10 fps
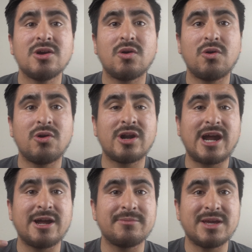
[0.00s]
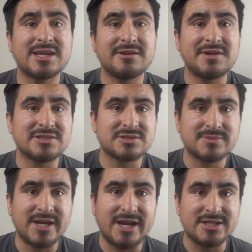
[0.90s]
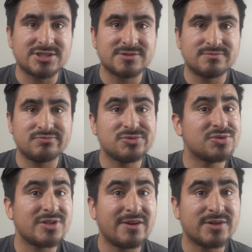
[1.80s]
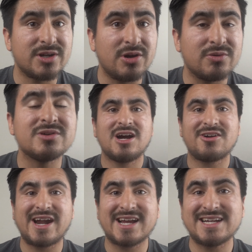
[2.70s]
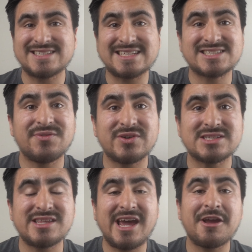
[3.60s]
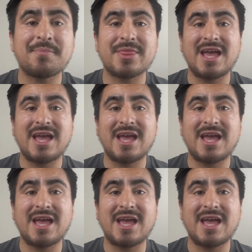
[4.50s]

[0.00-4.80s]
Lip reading: or I may give out some cash. You never know. Alright guys, that's it for today.